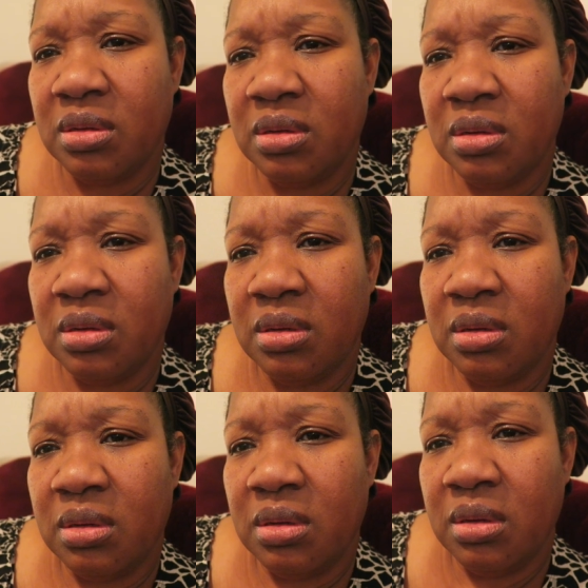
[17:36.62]

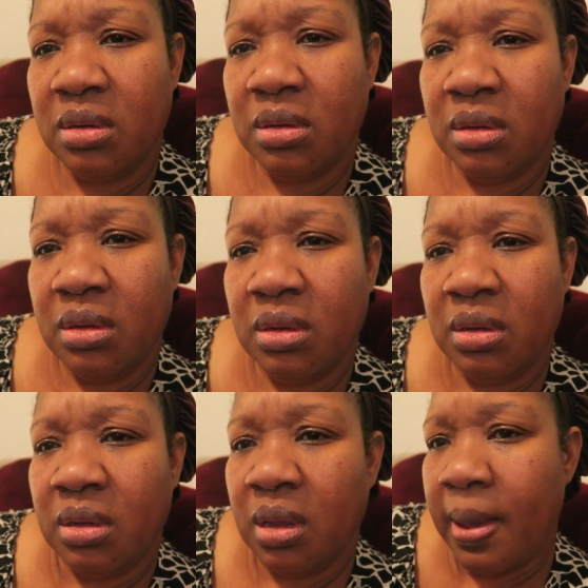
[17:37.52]

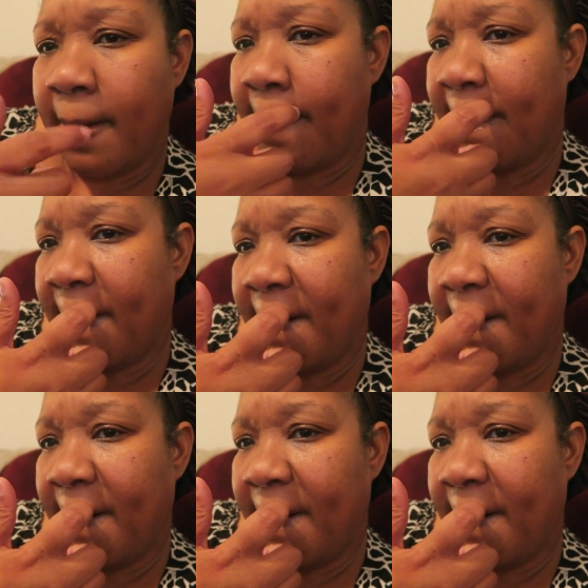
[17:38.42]
(silence)